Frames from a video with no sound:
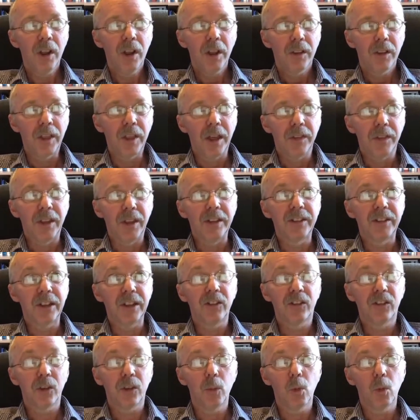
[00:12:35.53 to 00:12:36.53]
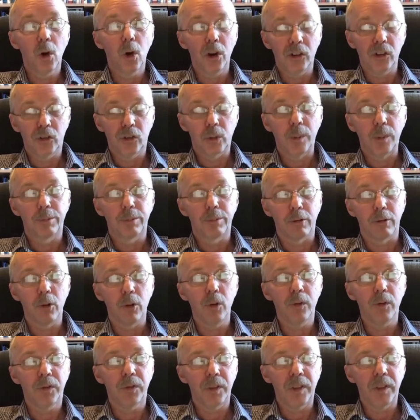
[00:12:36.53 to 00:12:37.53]
that they did some work to
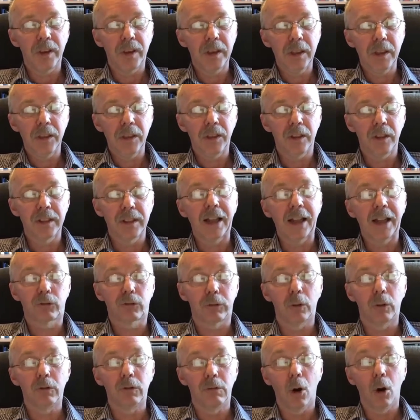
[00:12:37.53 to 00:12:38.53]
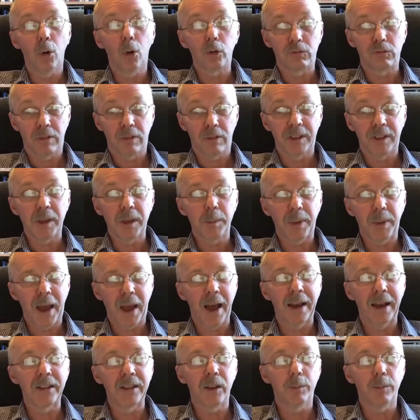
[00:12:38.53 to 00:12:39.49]
improve the lateral road running behind the